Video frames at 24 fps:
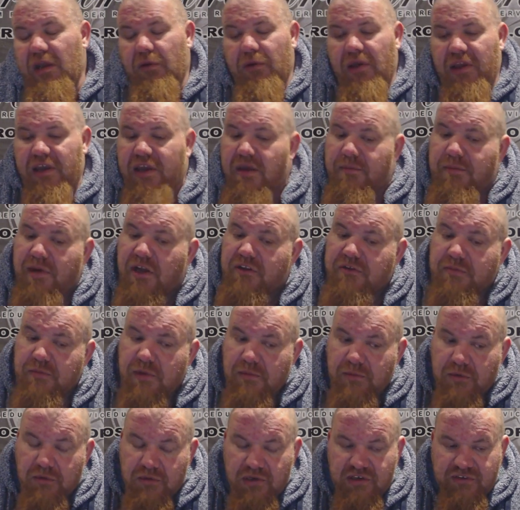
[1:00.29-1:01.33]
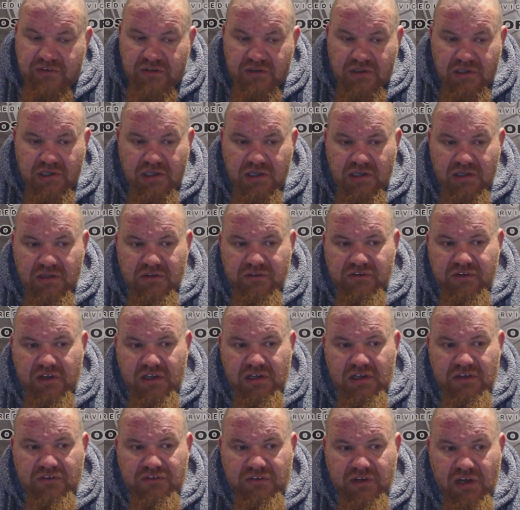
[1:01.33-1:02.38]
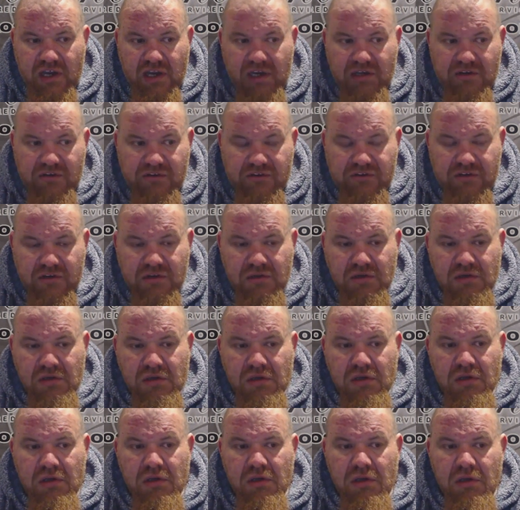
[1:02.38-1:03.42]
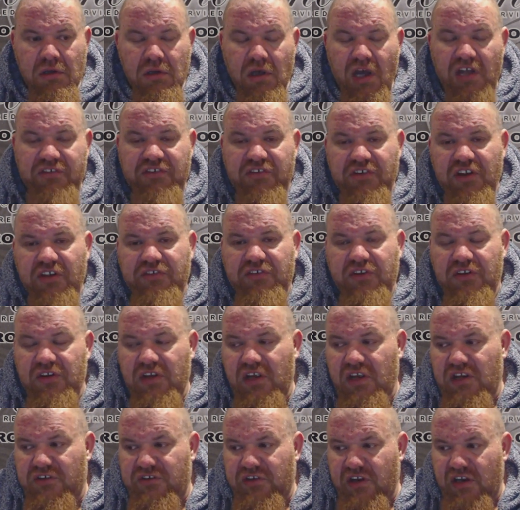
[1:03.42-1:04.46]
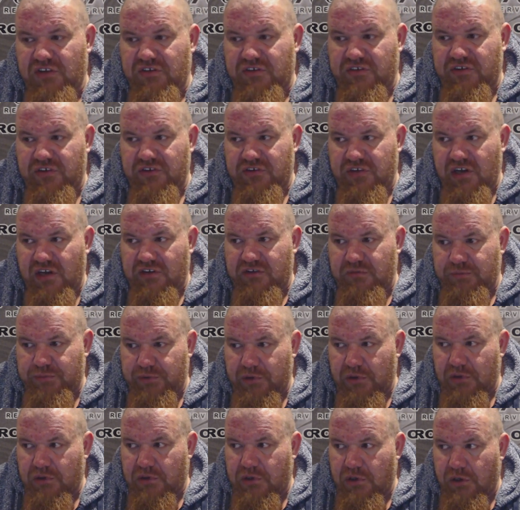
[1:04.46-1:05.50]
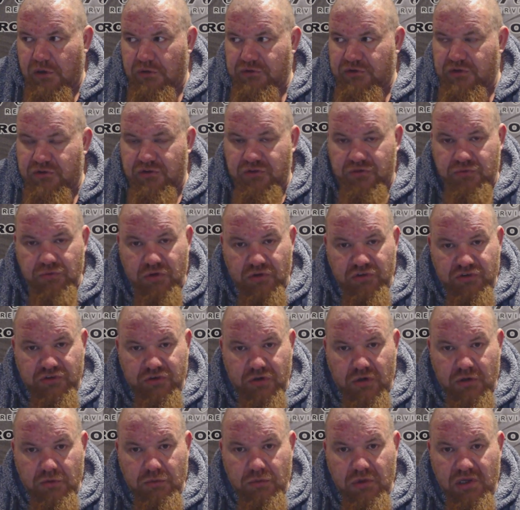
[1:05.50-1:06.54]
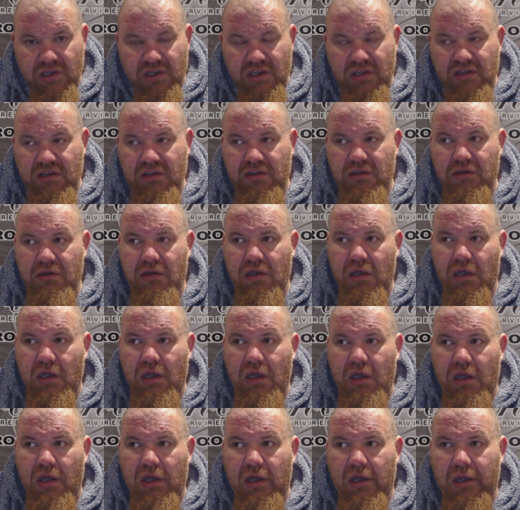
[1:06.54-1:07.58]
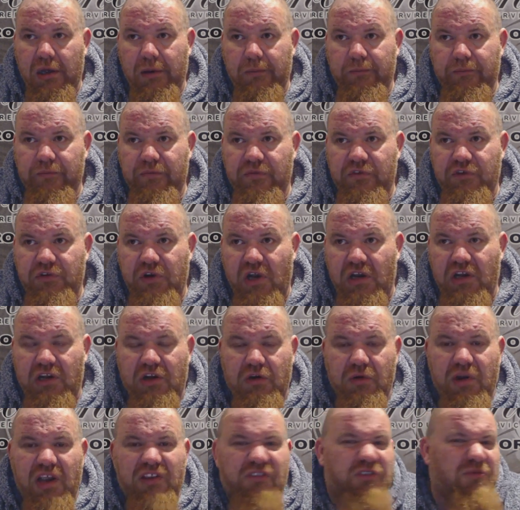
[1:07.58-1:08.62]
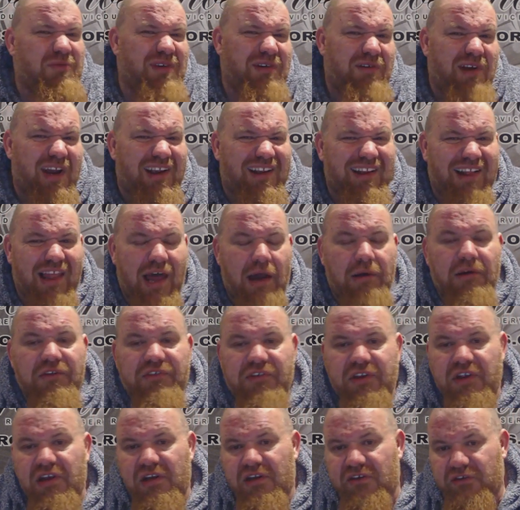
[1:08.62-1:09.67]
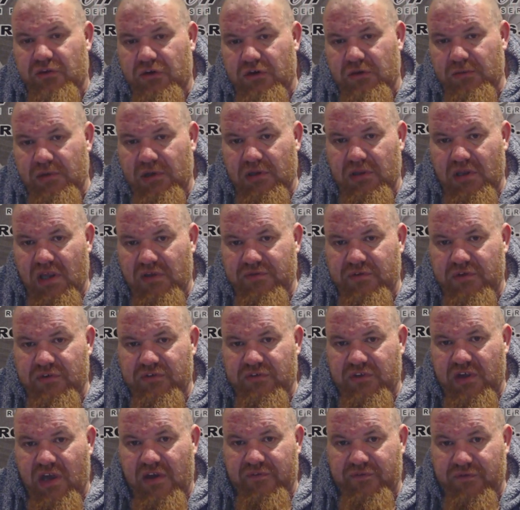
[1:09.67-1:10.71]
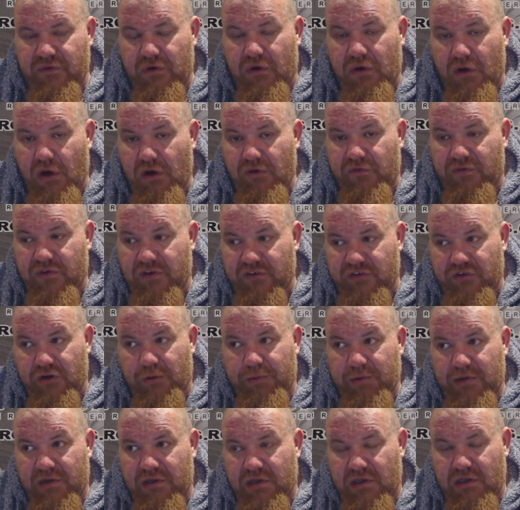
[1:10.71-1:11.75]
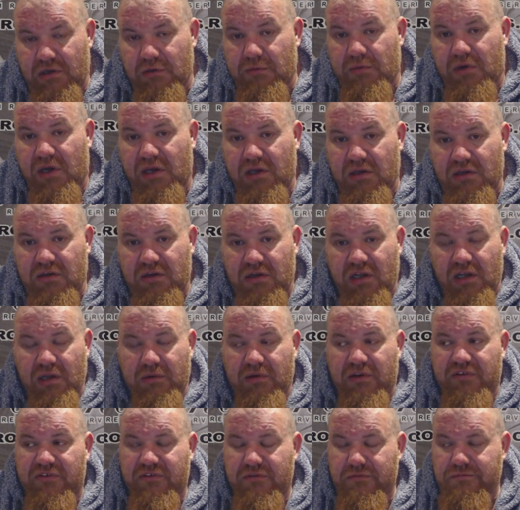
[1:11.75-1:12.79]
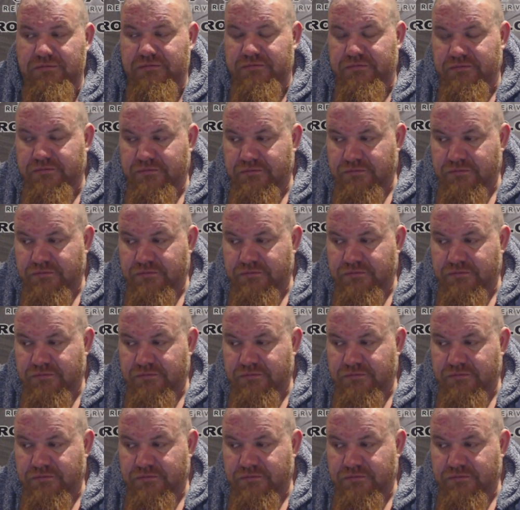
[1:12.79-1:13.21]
Anyway, he came back to me more recently and said he'd changed. I suggested that he change his injection protocol to just one shot a week, trying to create some irregularity in his hormone levels, therefore hopefully stopping the upregulated clearance.